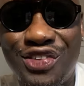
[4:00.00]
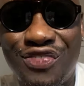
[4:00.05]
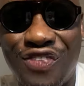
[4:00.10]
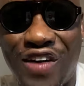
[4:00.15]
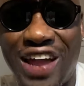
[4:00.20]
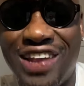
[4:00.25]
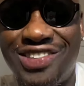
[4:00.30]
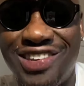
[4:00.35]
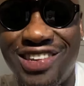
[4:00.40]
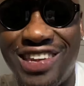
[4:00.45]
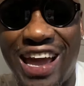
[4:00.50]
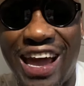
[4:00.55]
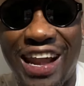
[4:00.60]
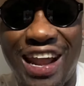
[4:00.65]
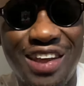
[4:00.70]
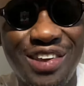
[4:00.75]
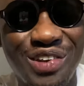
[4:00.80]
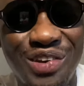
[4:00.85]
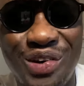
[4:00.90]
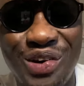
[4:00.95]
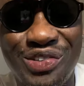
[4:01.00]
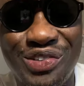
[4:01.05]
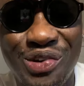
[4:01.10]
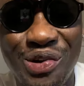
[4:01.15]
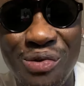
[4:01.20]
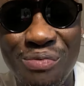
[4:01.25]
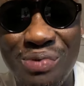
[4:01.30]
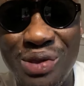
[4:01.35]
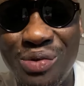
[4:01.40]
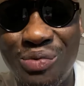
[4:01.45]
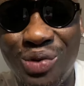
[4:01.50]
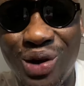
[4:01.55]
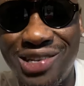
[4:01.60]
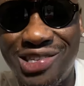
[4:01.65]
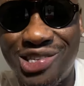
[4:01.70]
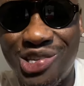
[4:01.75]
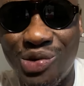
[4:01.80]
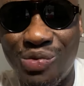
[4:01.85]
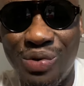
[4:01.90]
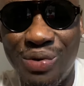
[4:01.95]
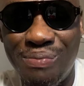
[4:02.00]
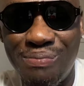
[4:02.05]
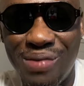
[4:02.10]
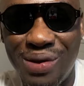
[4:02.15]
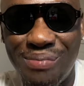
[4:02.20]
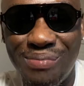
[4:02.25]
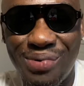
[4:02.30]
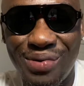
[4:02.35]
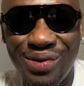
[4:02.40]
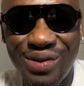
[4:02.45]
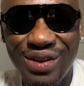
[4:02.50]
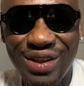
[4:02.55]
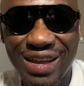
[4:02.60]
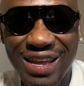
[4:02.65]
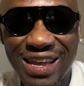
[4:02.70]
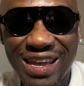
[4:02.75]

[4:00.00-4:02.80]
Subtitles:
fight tonight. I know it's going to be one to remember.